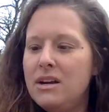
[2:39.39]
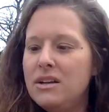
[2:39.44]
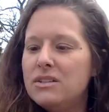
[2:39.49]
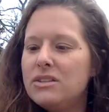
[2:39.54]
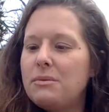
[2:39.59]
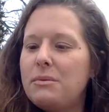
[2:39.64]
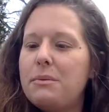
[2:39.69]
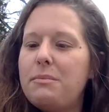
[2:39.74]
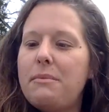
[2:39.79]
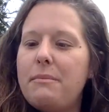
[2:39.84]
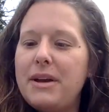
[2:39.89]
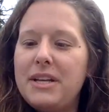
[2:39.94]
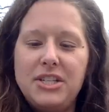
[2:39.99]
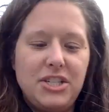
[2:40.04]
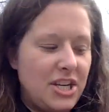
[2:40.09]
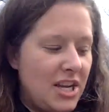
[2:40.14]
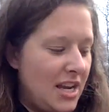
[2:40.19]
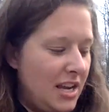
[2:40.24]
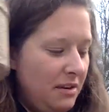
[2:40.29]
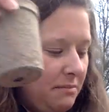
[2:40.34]
So I'm going to put my
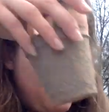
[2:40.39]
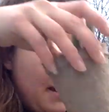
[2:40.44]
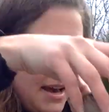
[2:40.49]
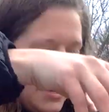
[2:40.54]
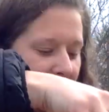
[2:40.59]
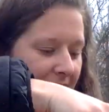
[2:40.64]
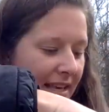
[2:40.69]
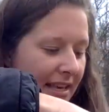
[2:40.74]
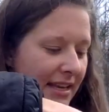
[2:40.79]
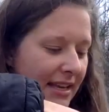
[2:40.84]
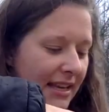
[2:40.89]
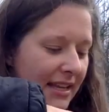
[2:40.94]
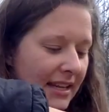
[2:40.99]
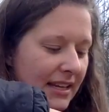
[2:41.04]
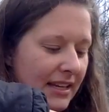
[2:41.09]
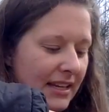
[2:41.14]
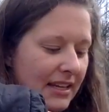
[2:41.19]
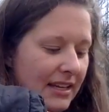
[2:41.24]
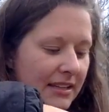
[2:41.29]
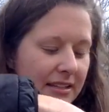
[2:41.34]
jade back in.